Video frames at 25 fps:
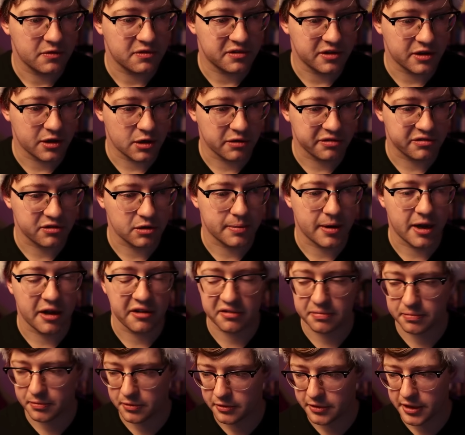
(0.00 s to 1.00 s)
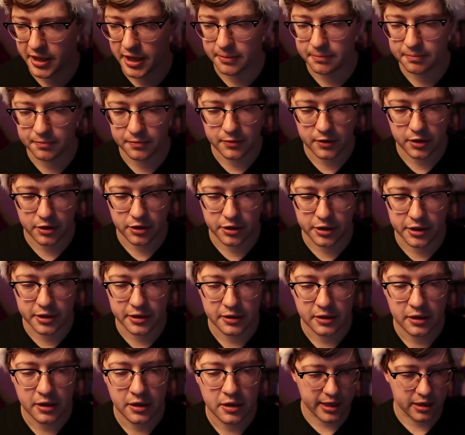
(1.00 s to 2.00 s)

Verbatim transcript: Zero still possible. Yep, good.